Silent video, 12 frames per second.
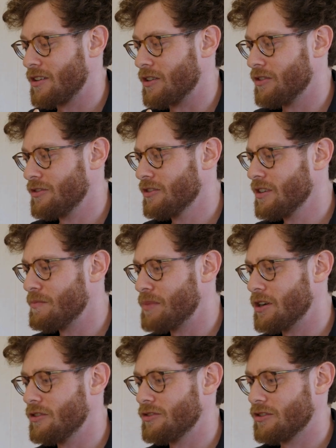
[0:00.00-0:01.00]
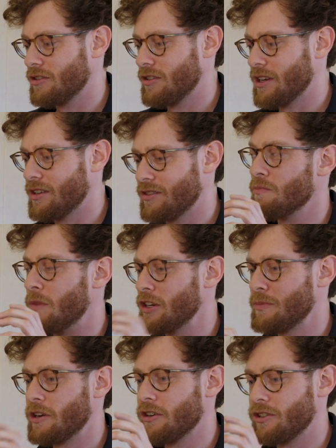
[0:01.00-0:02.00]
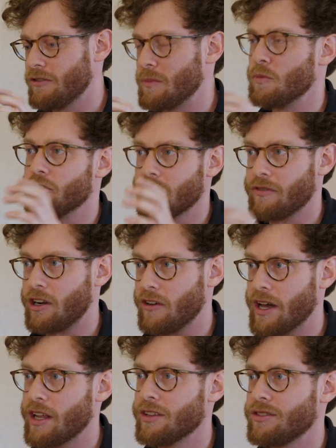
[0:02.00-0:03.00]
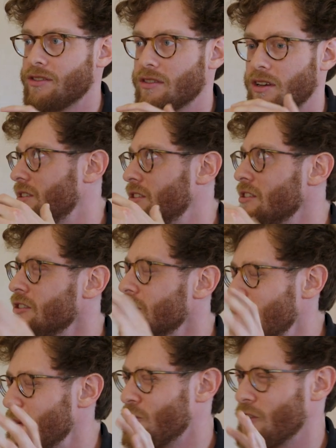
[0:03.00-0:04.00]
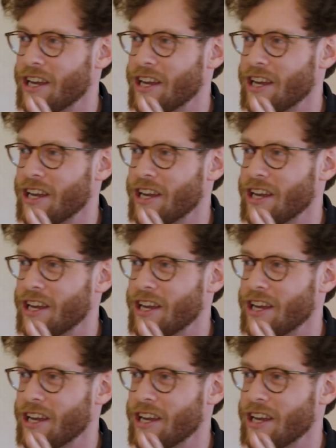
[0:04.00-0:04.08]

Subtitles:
Cursor Composer is much better at doing multi-file edits. It's a little bit more